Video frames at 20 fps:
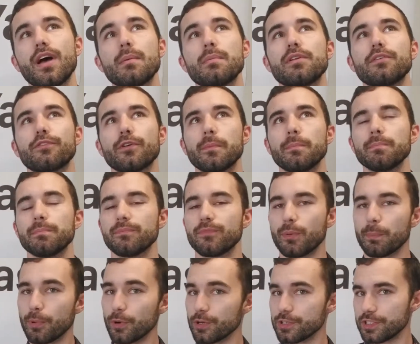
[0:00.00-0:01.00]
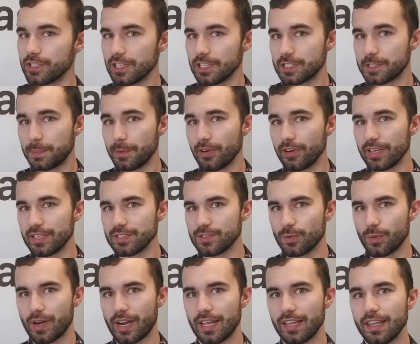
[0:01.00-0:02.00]
from personal experience,
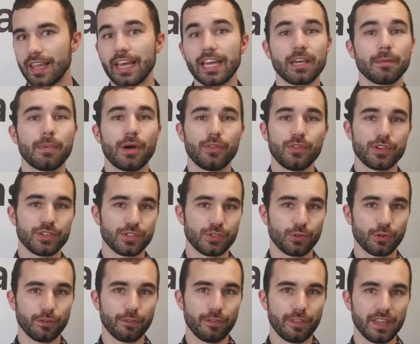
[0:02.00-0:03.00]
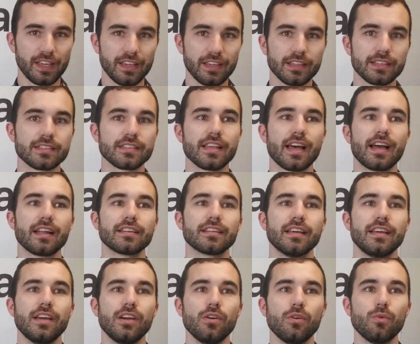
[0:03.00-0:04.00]
what I like about this sort of thing is that
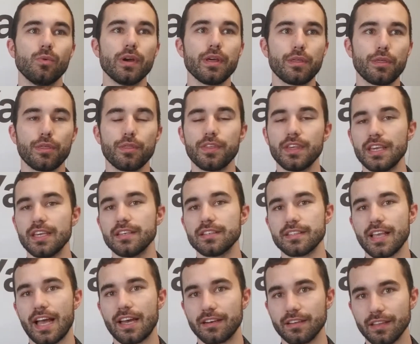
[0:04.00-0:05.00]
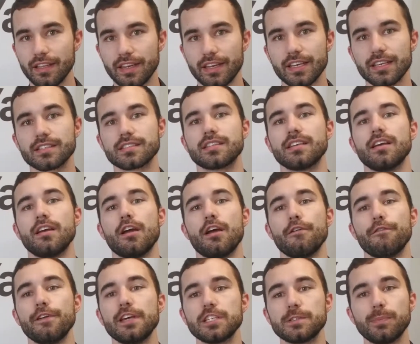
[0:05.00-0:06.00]
with these analytics,
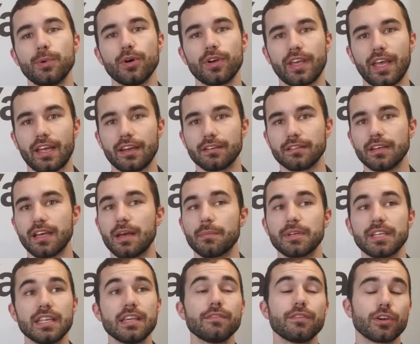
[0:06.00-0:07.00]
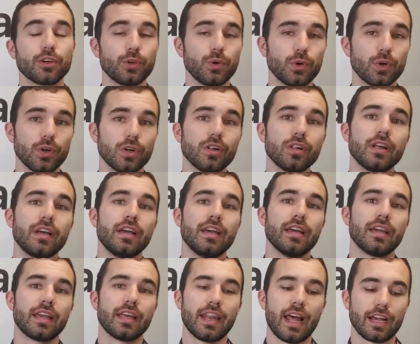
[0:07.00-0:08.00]
Facebook and even Google
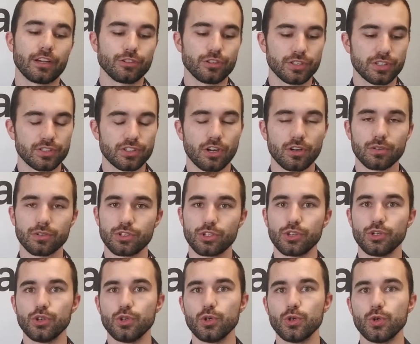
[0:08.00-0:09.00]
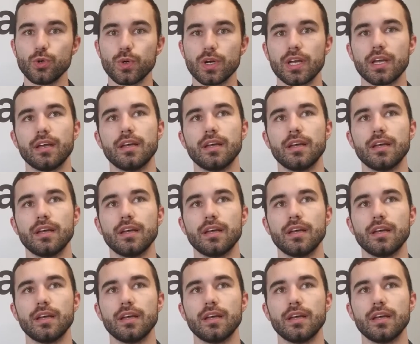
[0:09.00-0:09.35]
can actually start to